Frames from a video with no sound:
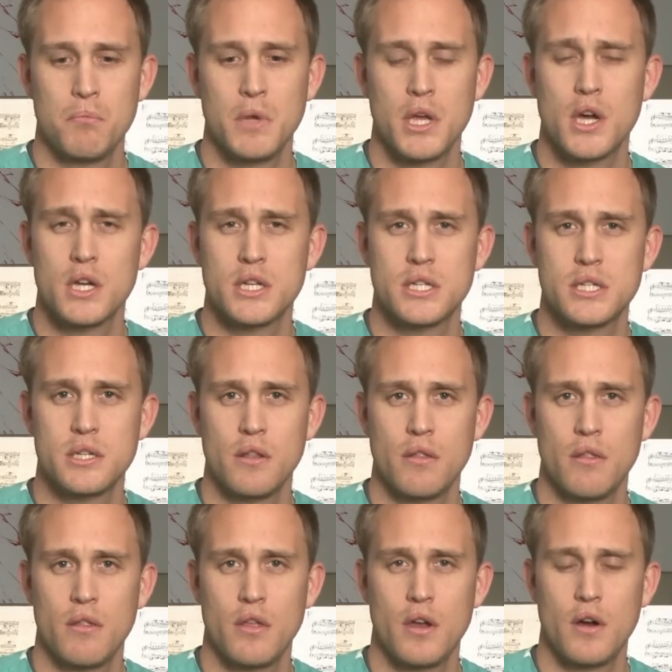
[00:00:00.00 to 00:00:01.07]
because
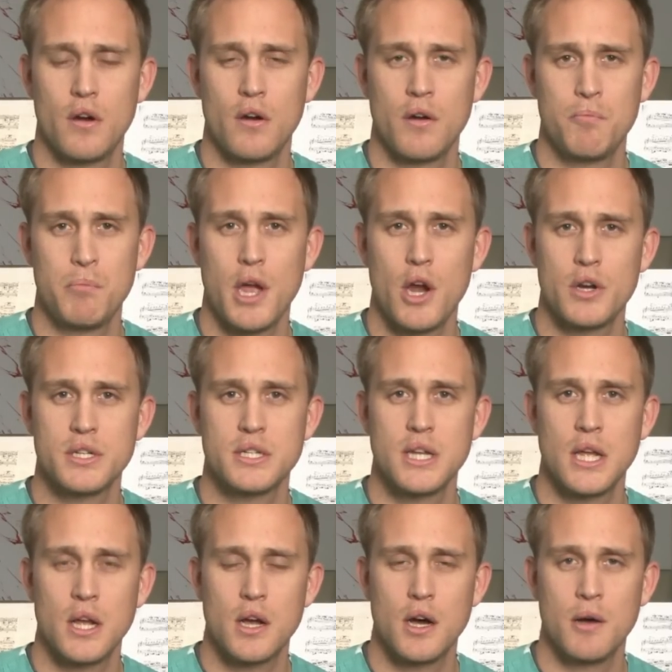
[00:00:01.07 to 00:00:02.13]
their parents'
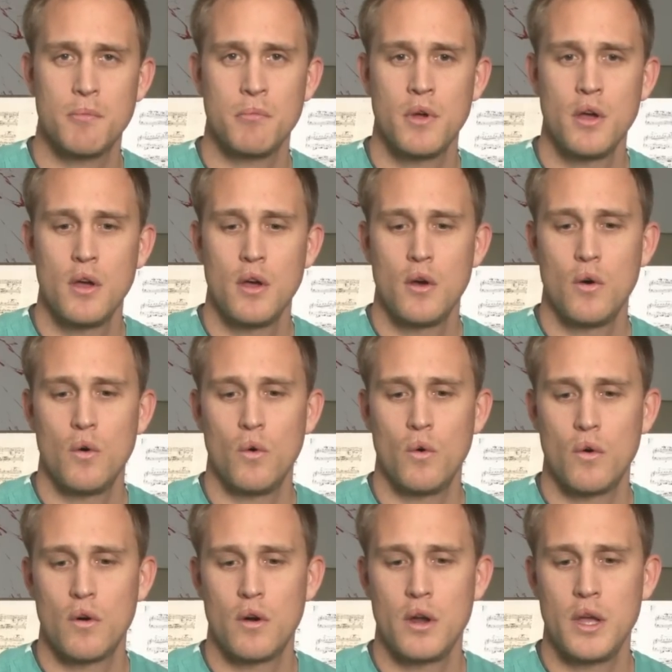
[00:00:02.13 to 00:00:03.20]
income
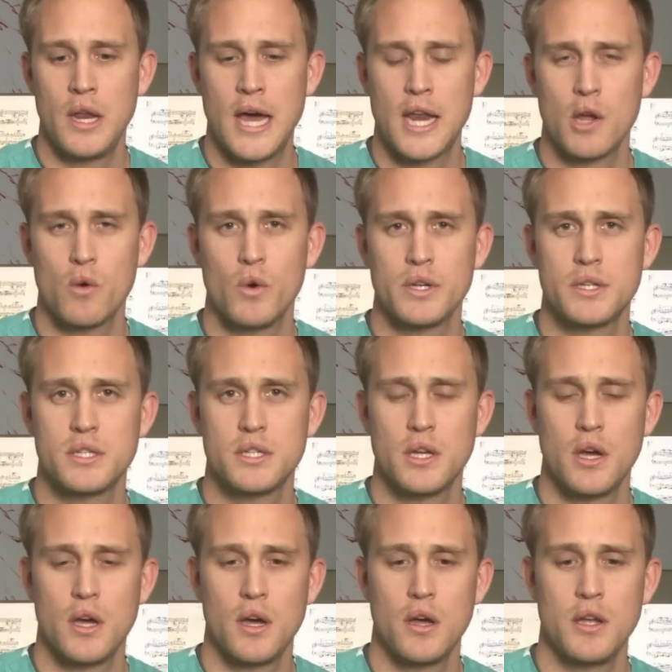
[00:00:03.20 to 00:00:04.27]
or inadequate
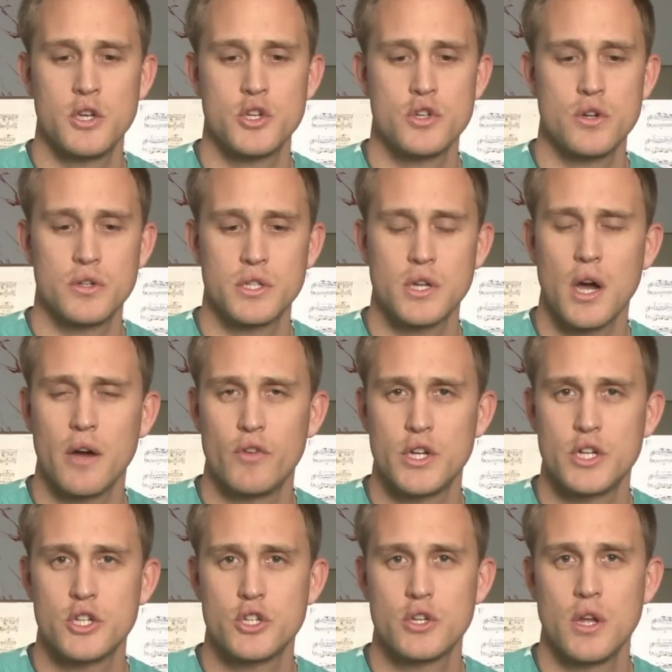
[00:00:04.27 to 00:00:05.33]
insurance
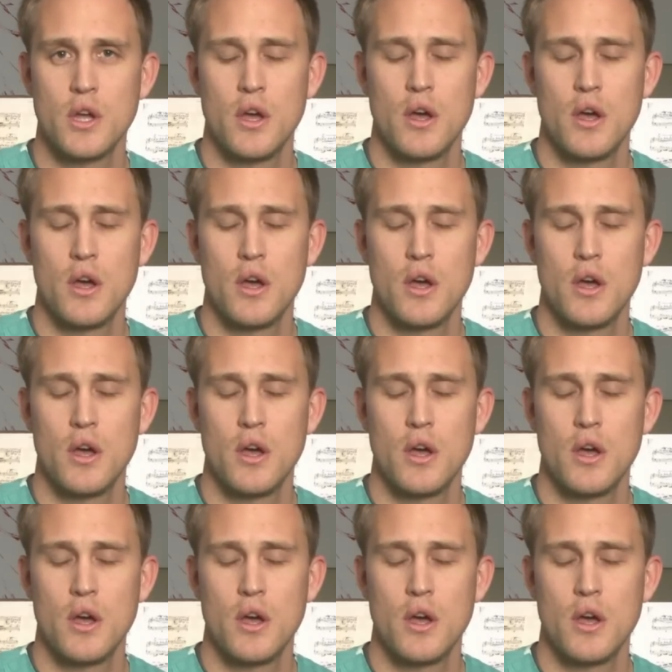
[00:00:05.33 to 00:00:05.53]
coverage,